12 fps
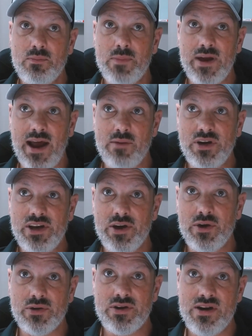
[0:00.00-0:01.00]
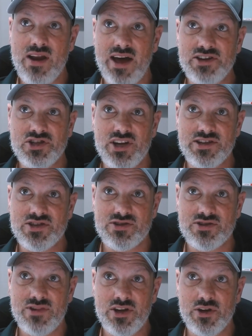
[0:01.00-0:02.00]
But I would go not
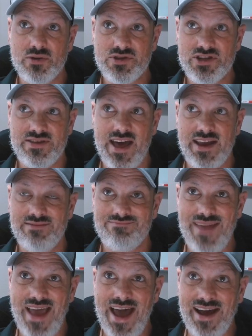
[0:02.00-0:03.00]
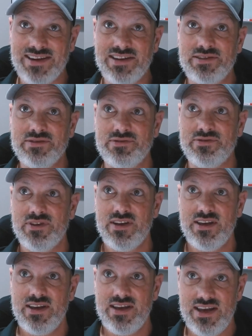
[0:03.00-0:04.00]
just, to that active
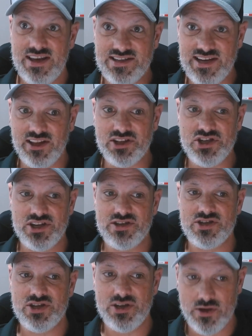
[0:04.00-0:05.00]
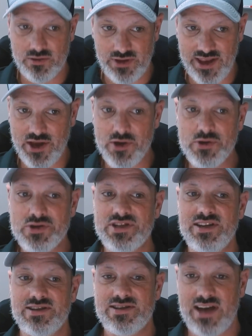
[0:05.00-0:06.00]
intelligence, like
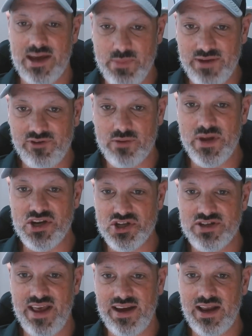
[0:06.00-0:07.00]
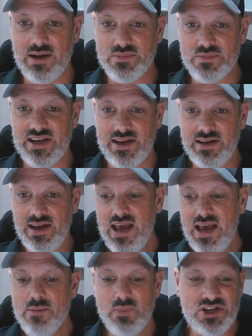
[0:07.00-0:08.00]
OSINT type information that comes in,
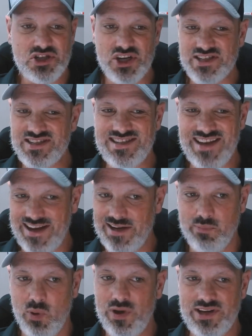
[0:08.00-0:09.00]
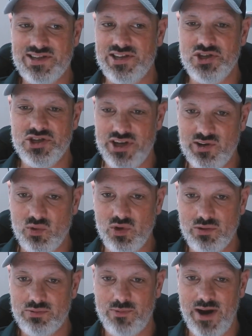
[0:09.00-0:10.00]
but just data points in
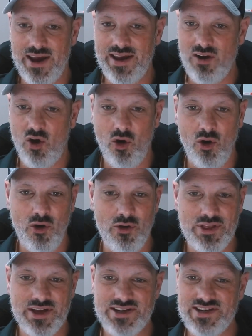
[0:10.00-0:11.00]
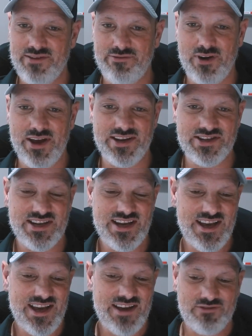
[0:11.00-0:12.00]
general, right? All the different
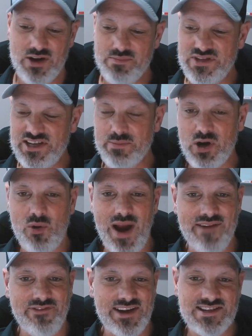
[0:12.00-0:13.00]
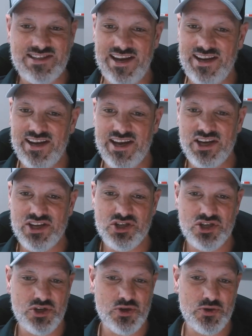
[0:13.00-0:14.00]
from demographic data
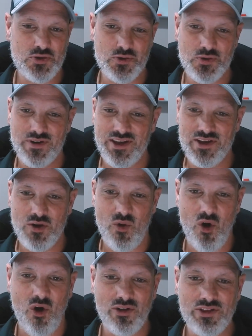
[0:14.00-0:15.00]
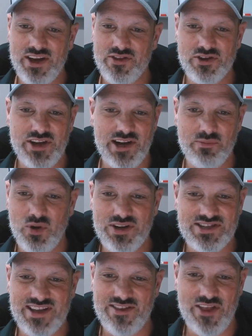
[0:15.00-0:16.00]
to, all the other data
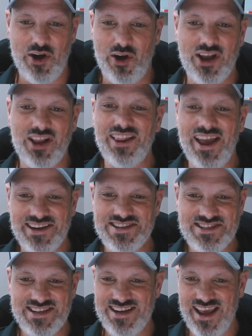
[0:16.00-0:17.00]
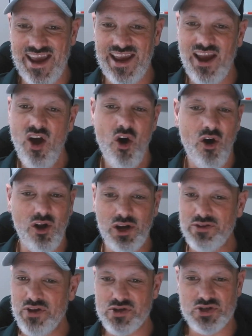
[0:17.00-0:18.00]
points that are collected today. All
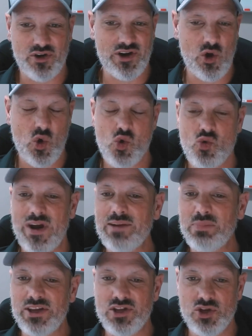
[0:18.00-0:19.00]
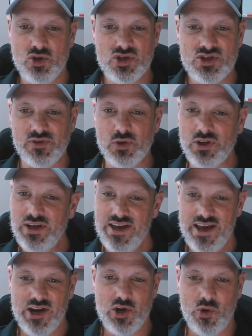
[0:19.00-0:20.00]
of those are incredibly useful
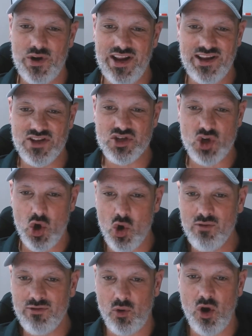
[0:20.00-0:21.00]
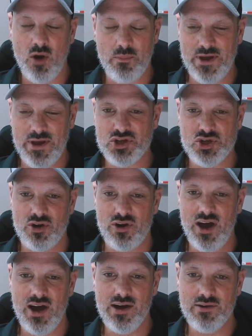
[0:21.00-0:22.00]
in creating this overall picture
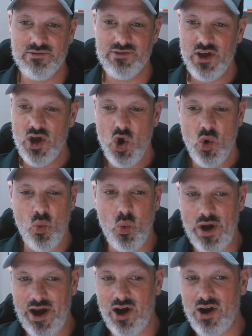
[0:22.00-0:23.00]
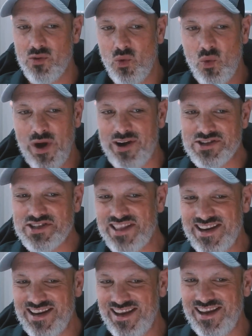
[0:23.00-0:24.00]
of where's
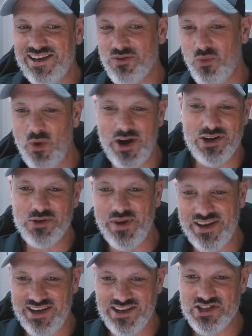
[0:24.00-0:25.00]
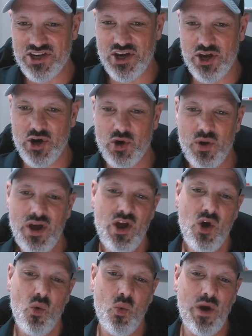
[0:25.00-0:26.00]
the need, where do we need to go,
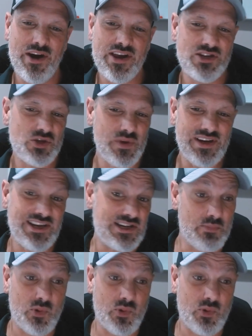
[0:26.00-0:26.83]
do we need to